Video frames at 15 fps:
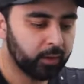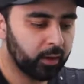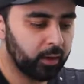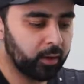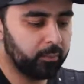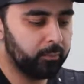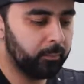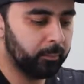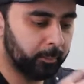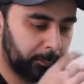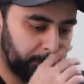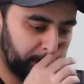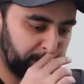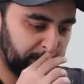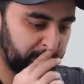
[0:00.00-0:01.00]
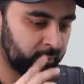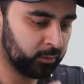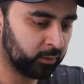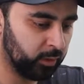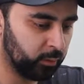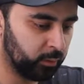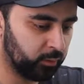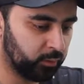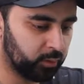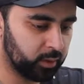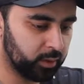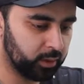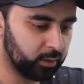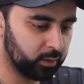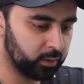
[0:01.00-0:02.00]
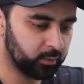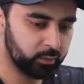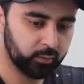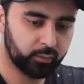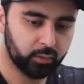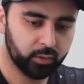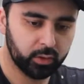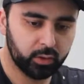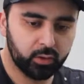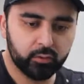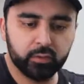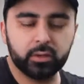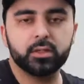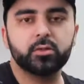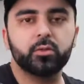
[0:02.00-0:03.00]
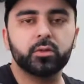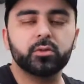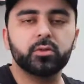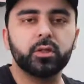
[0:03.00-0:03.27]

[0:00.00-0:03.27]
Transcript: So yeah, we've already covered this one.